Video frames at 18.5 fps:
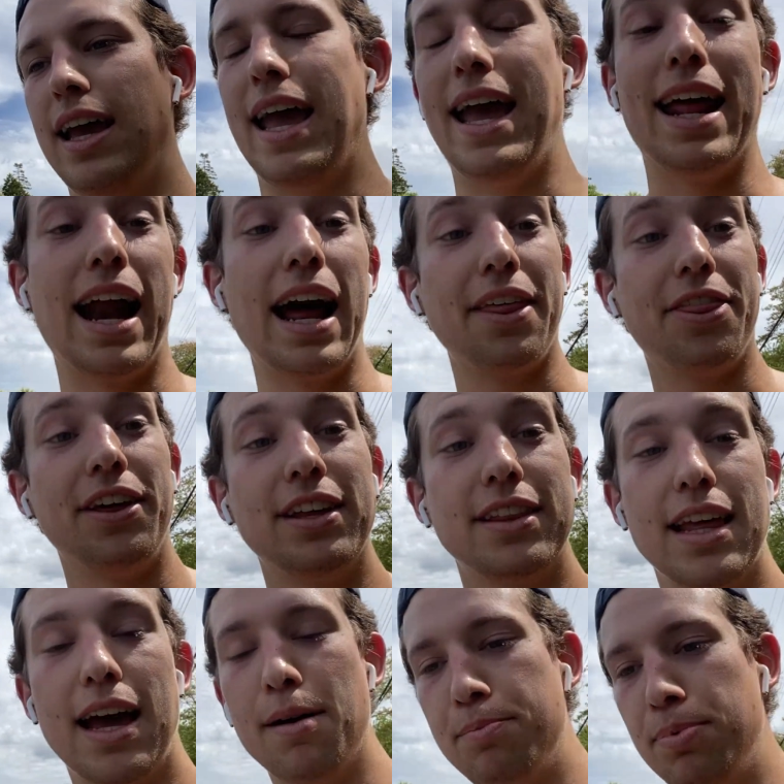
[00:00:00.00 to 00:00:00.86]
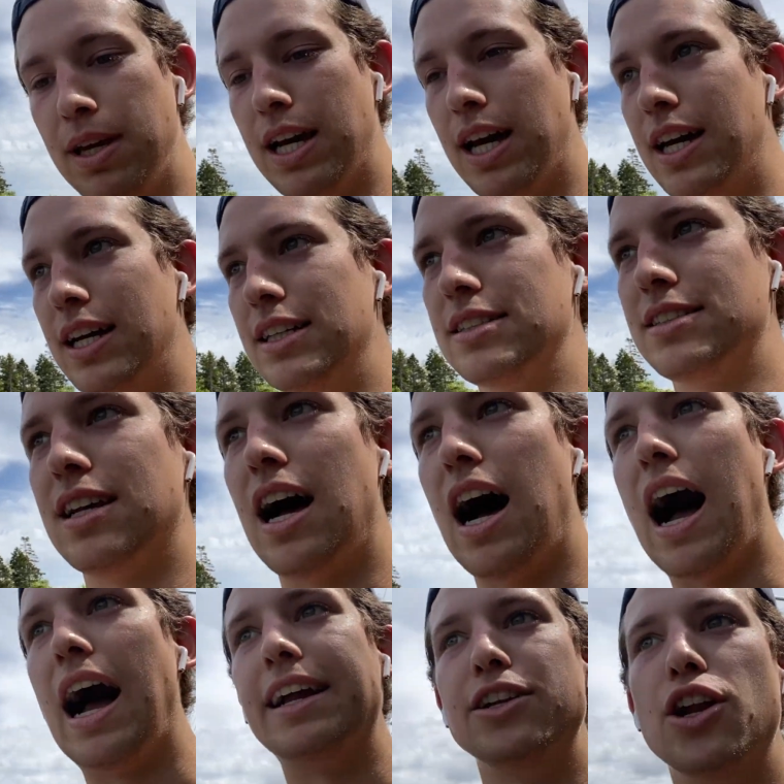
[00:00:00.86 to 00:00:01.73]
And I think that because
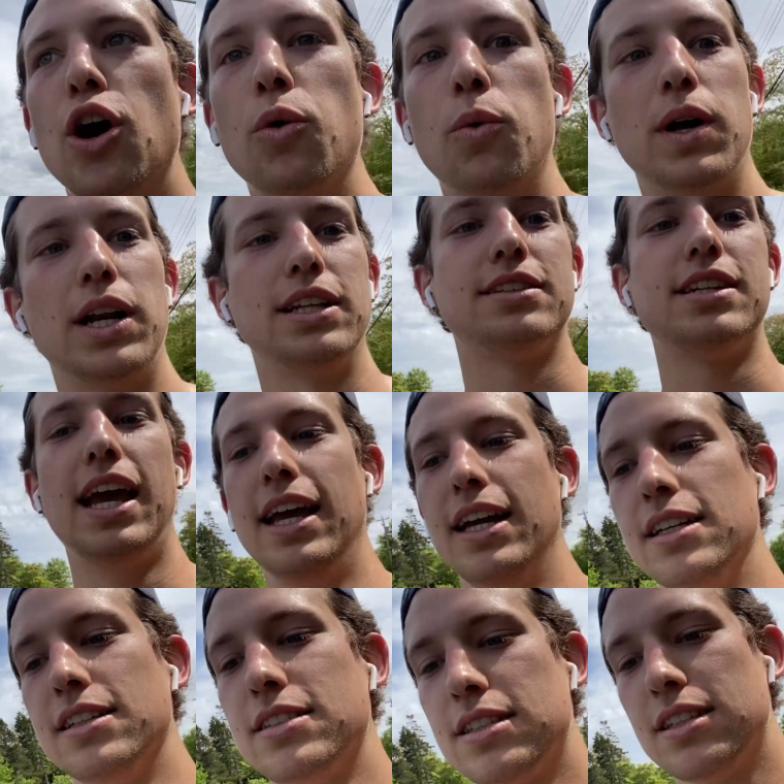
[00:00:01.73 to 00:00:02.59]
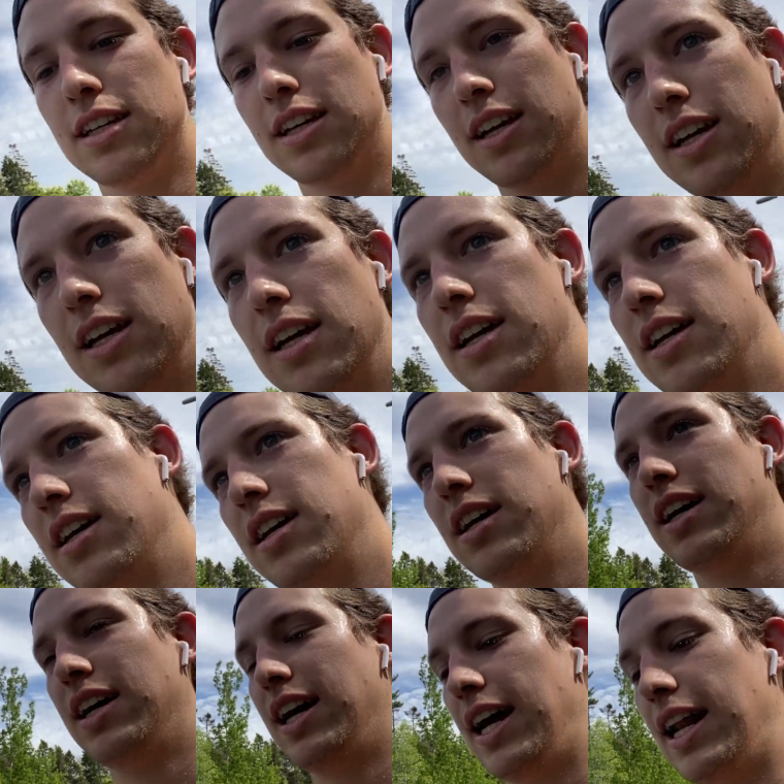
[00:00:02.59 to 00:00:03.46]
I know what it takes
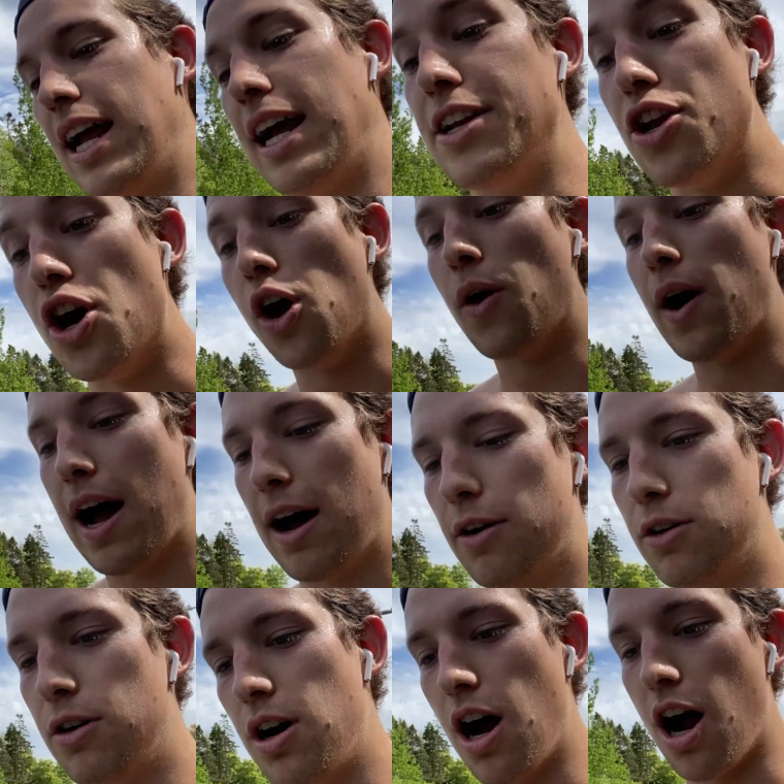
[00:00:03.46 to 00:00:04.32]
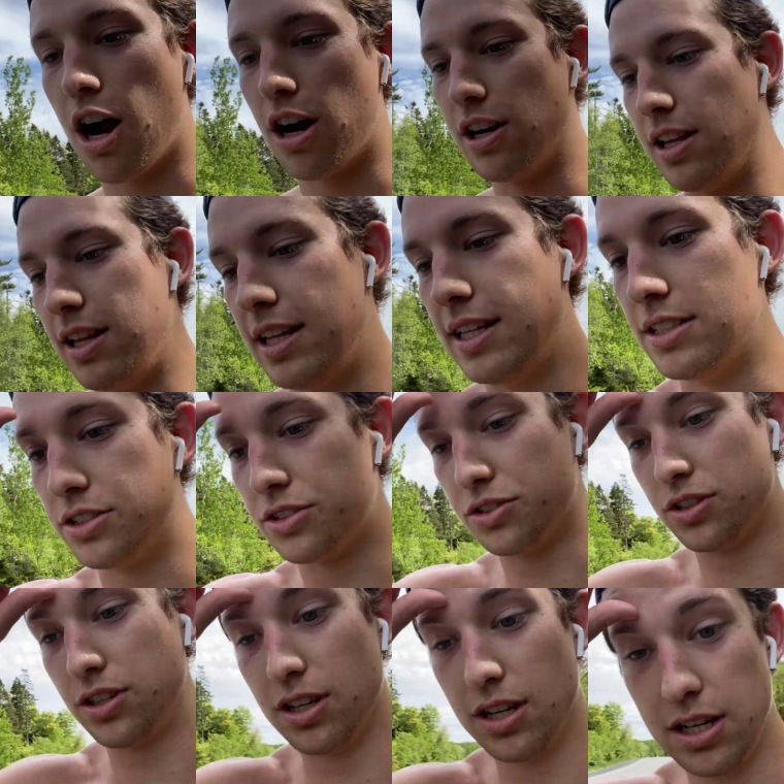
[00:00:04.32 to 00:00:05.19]
and I know how hard it is
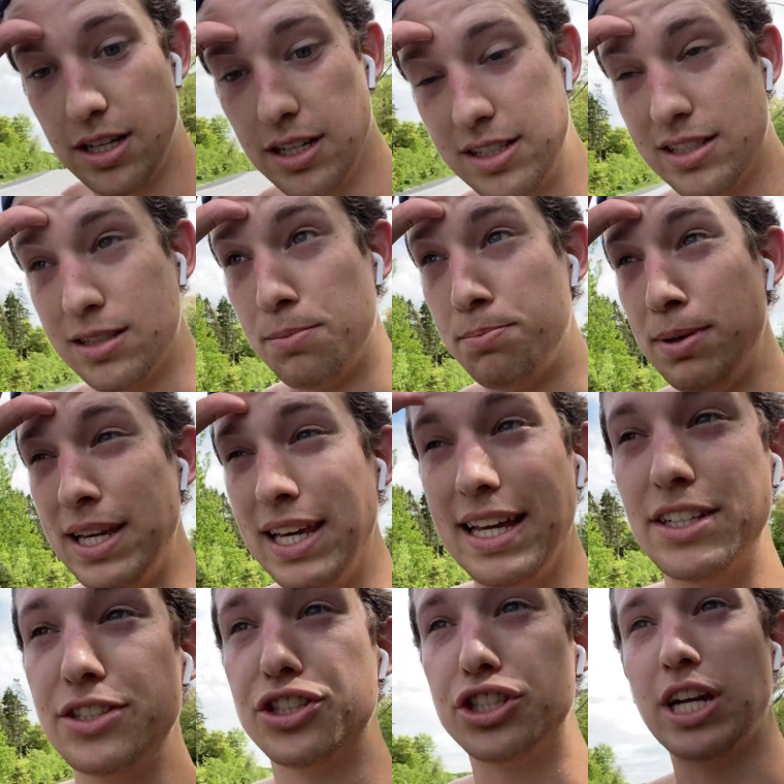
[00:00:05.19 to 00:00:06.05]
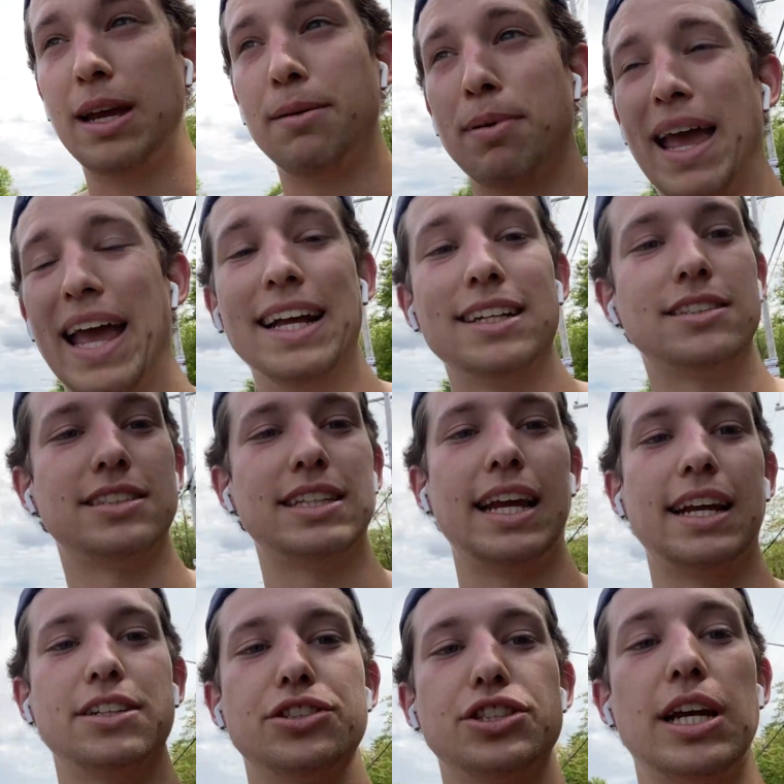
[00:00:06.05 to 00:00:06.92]
to be in shape and stay
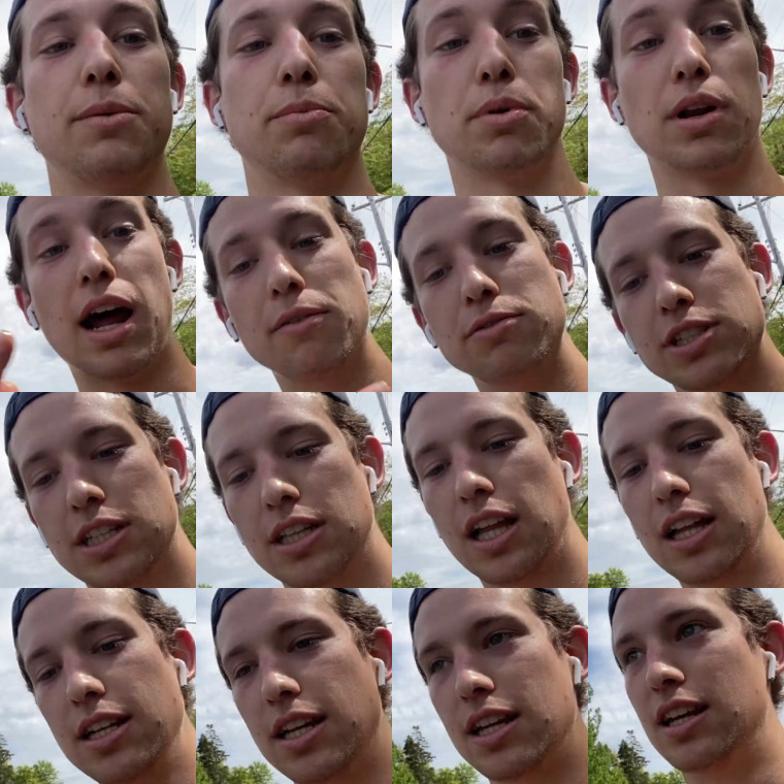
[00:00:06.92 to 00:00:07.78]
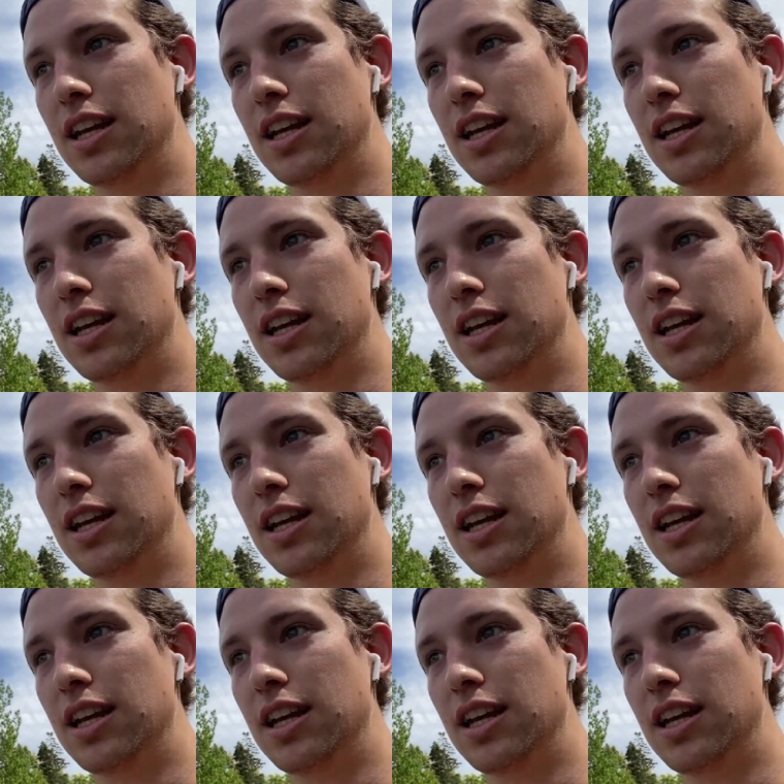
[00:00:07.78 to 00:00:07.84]
in shape. When I was in London,